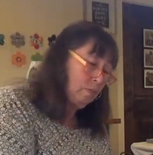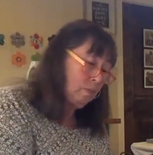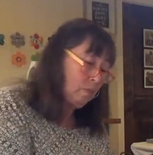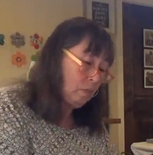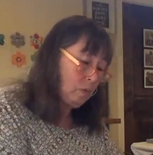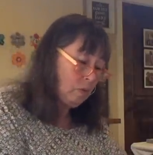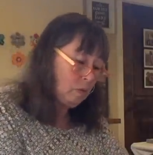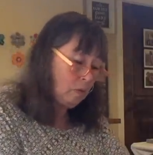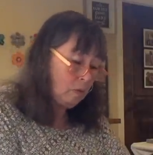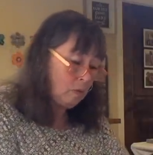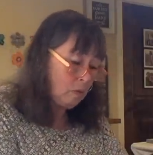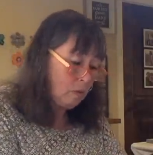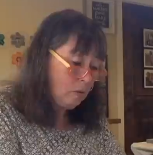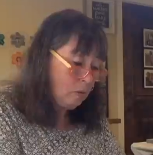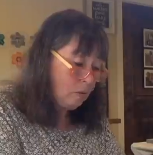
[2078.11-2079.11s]

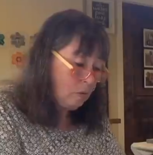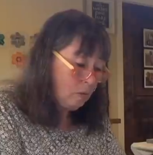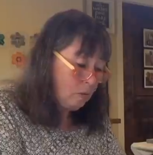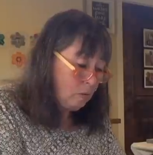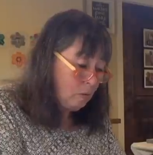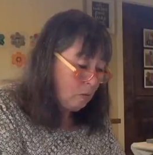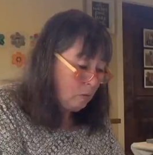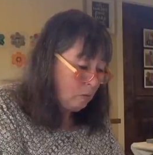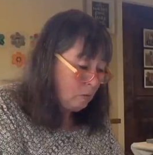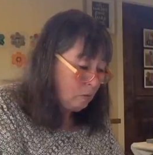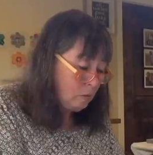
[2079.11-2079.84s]
(silence)